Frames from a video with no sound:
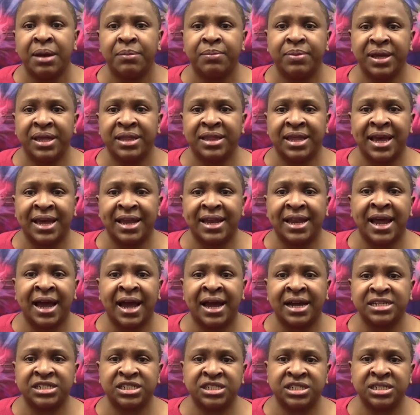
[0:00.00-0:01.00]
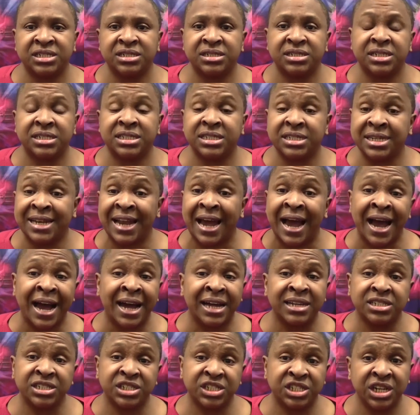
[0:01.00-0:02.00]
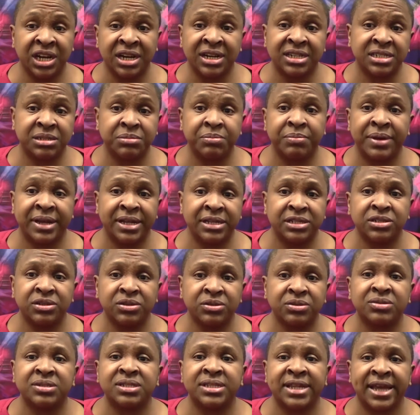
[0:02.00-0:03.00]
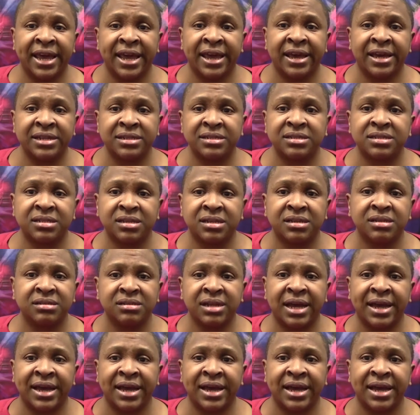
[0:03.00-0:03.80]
be that non-judgmental stance,